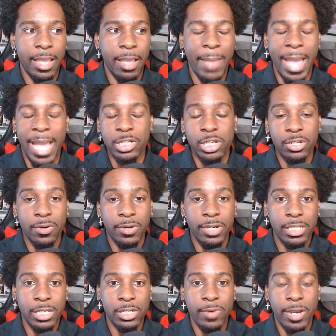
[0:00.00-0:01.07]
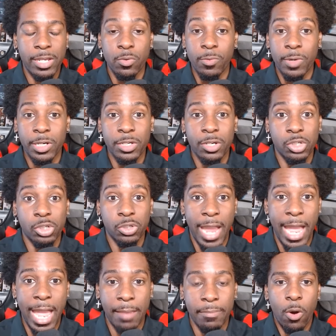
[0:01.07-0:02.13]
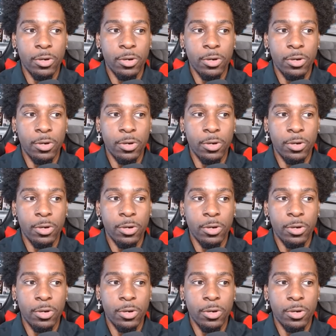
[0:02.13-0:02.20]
imagine you're in a situation where you're trapped,